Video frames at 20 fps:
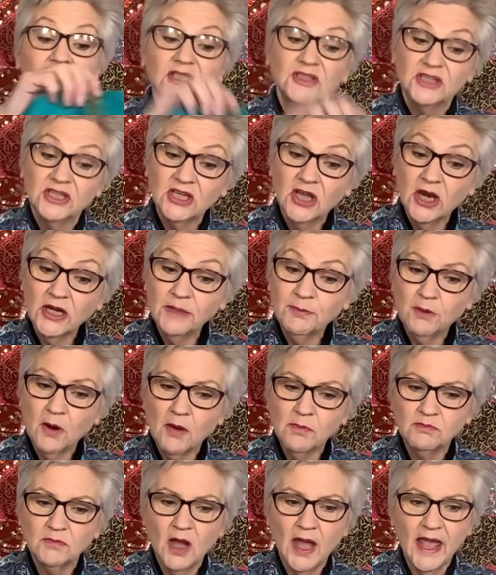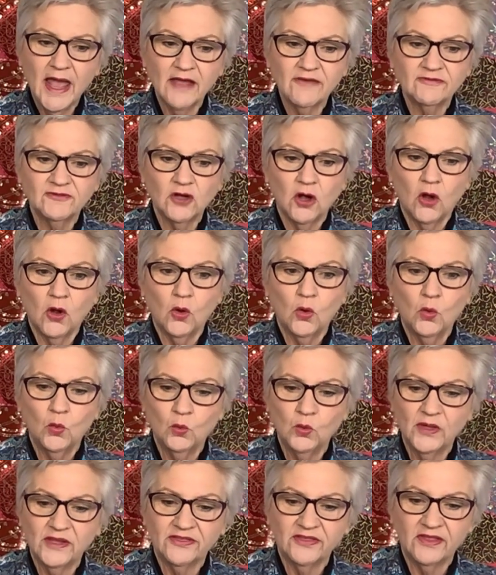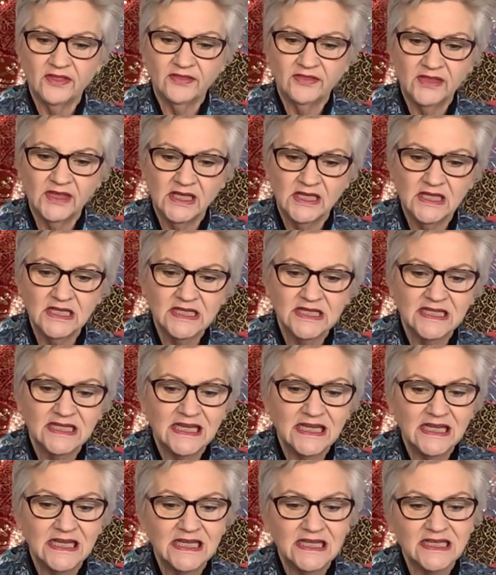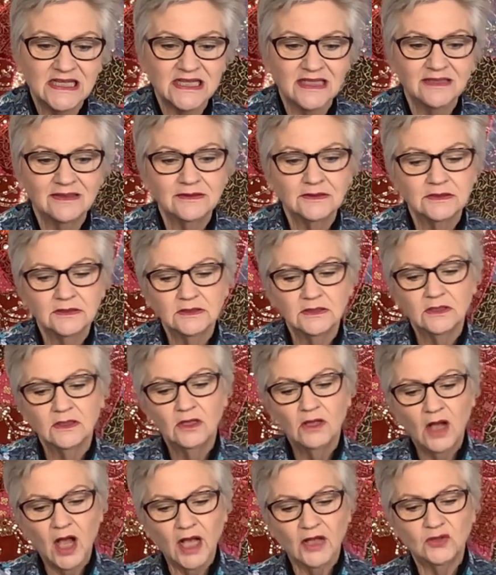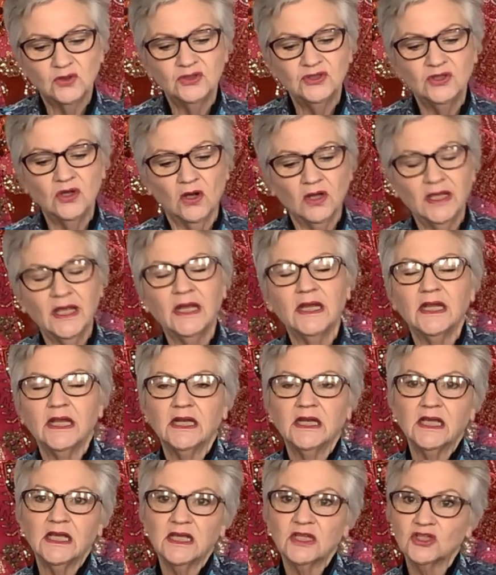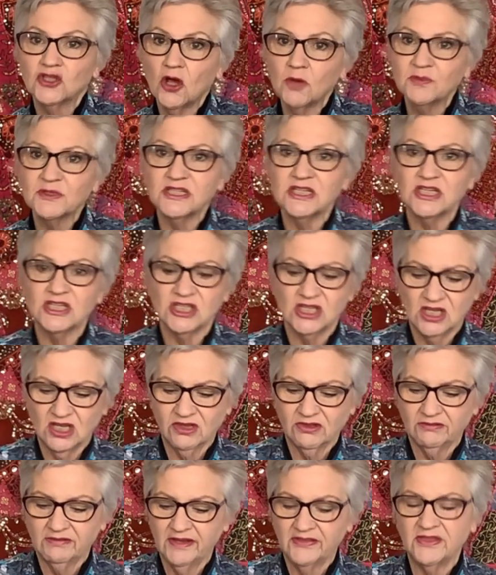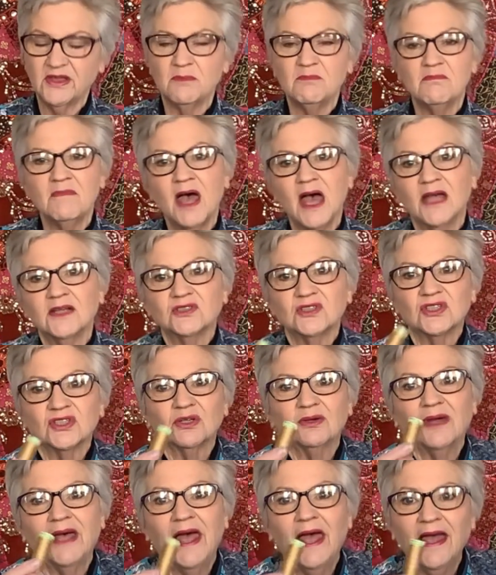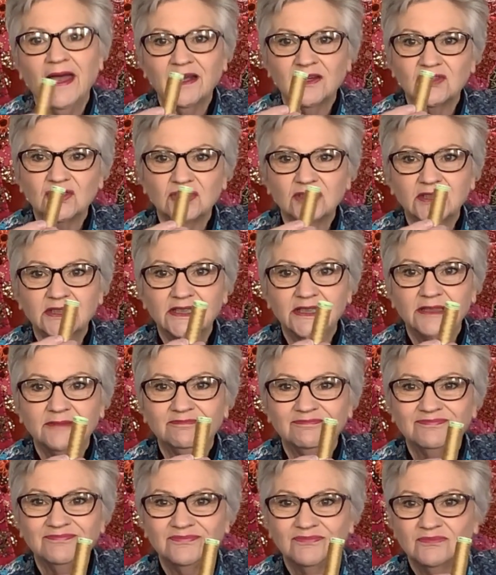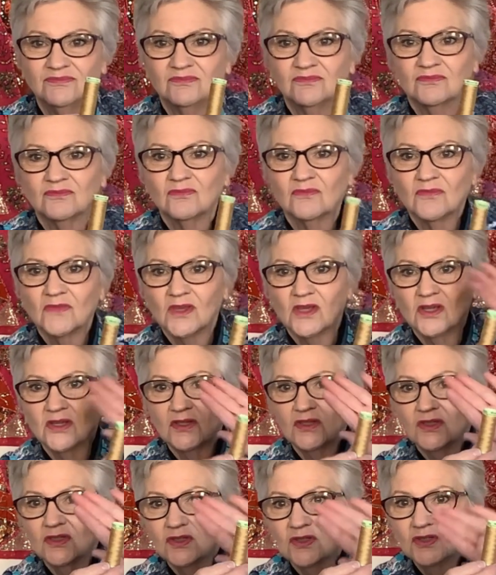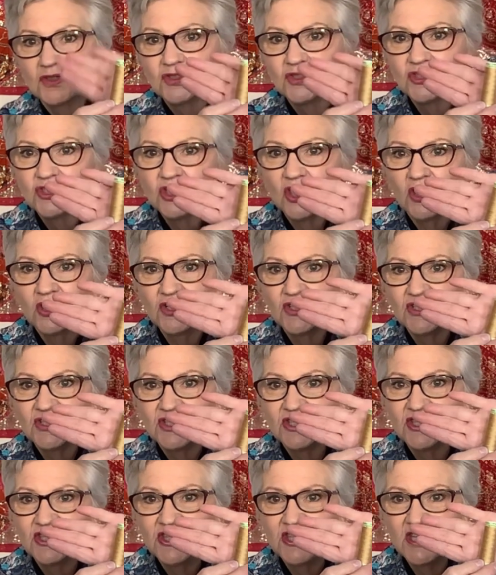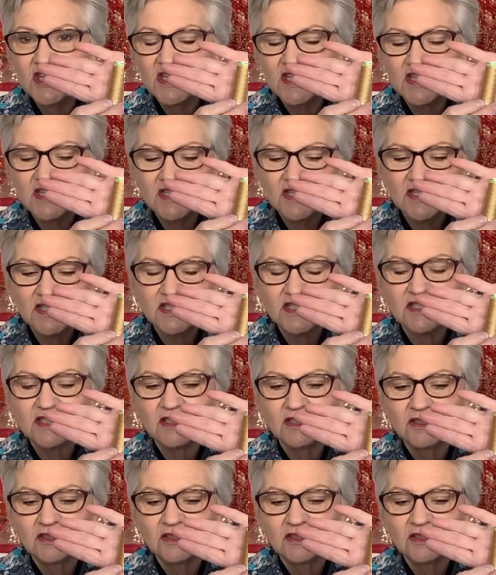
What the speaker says: The only problem I have got with this is I could not get any top stitching thread that matched. So I actually chose this,